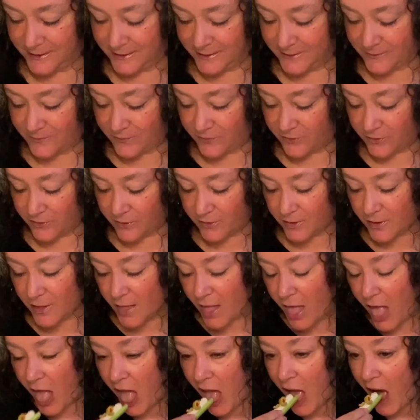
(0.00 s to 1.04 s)

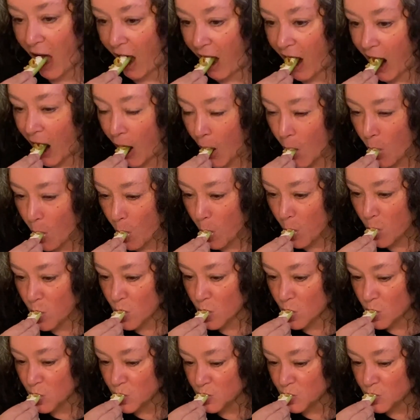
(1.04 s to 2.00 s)
Nobody speaks.